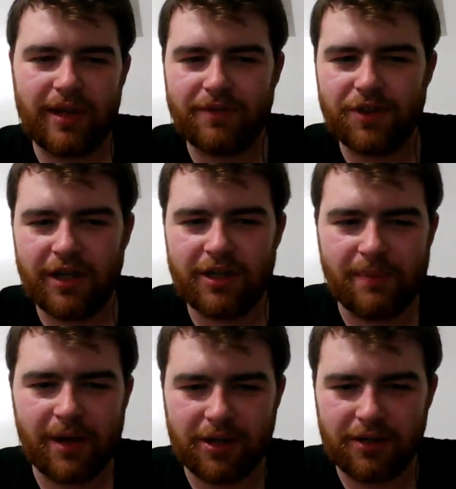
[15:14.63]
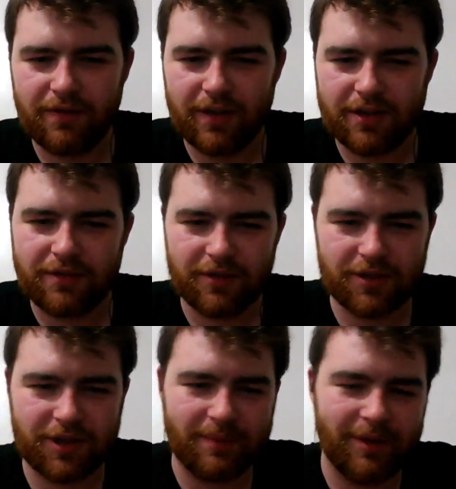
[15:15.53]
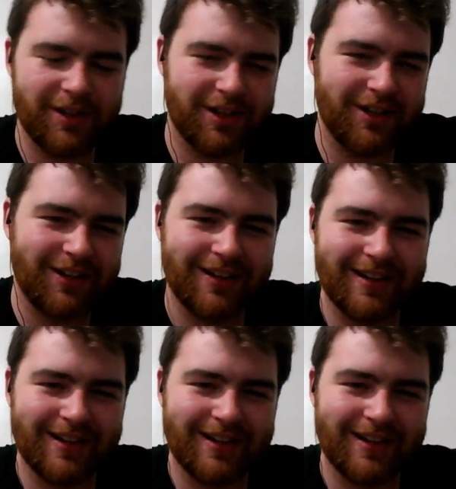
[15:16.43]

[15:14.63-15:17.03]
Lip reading: they have giant monkey fists for some reason.